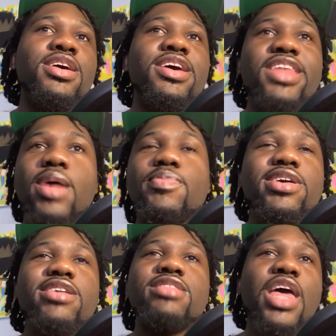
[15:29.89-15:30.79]
Not
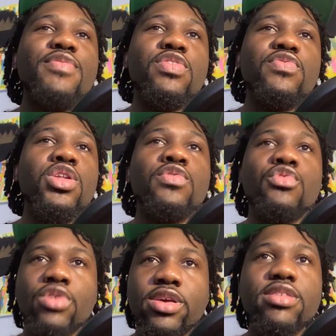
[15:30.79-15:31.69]
because life is full of
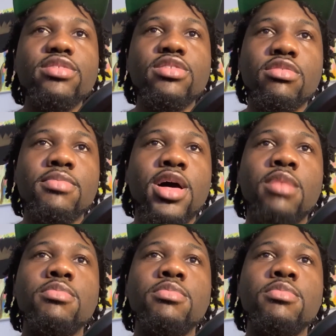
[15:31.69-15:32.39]
reasons to smile,